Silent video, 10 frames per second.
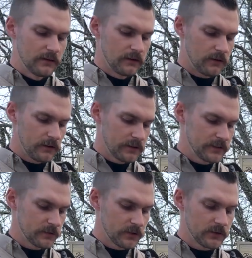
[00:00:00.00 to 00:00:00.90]
All these
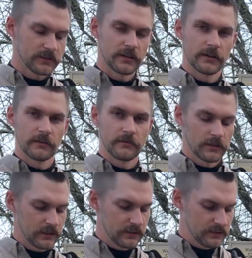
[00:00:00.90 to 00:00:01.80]
rules are
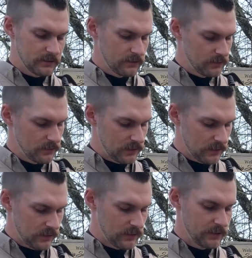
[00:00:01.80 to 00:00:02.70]
released
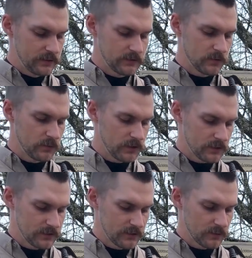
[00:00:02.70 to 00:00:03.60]
in these rule
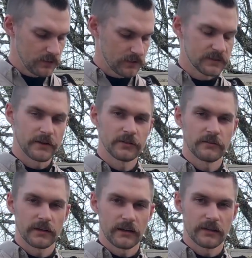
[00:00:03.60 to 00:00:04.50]
books, as well as special
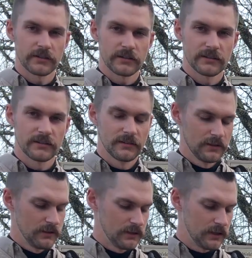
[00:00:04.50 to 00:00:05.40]
regulations
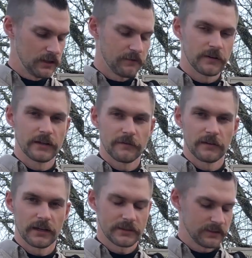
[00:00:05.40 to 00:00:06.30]
for different
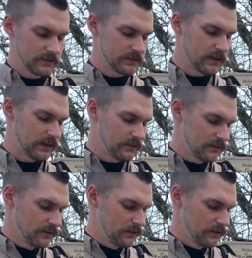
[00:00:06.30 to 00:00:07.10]
lakes in the state.